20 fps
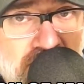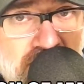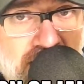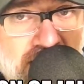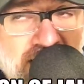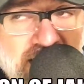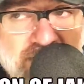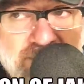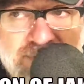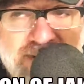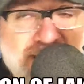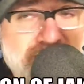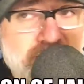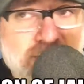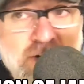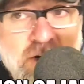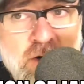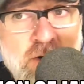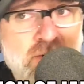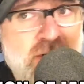I have never
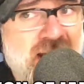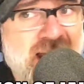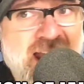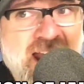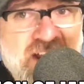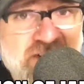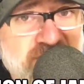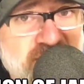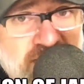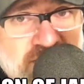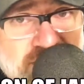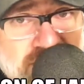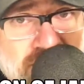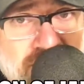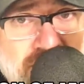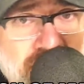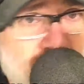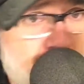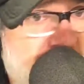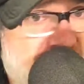known Asics
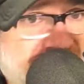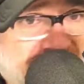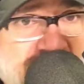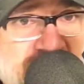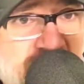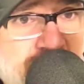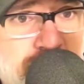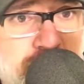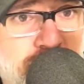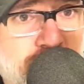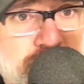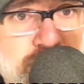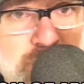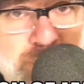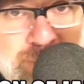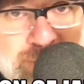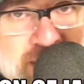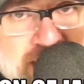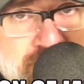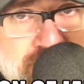to make any political
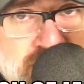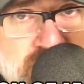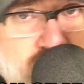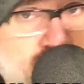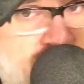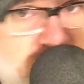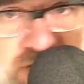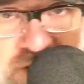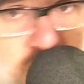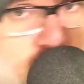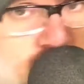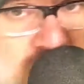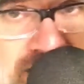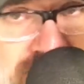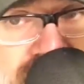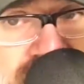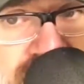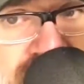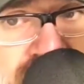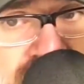statements
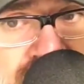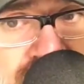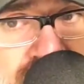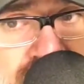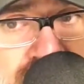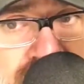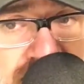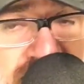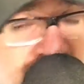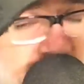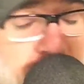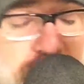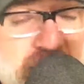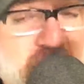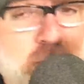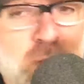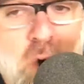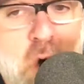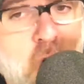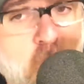whatsoever. I could be
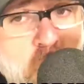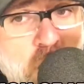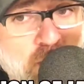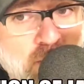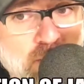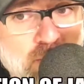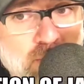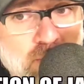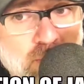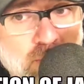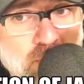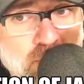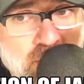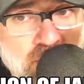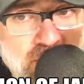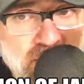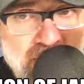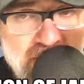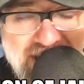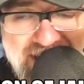wrong.
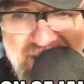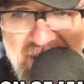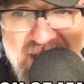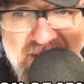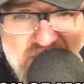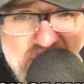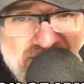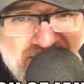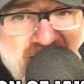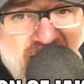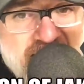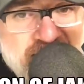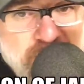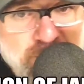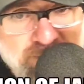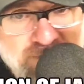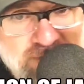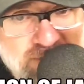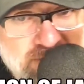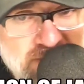I like the
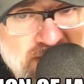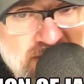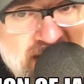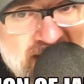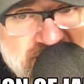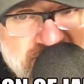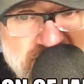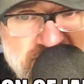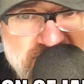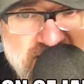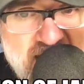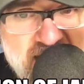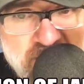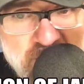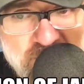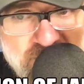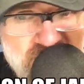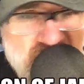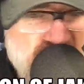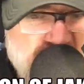Tigers, the Asic
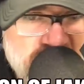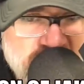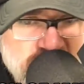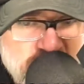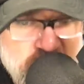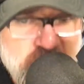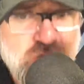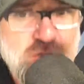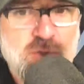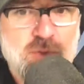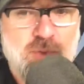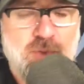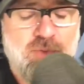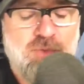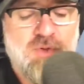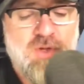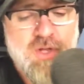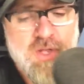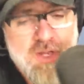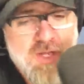Tigers, the ninja shoes.
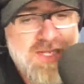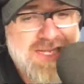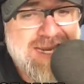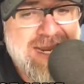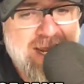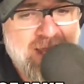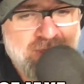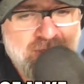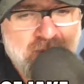Dig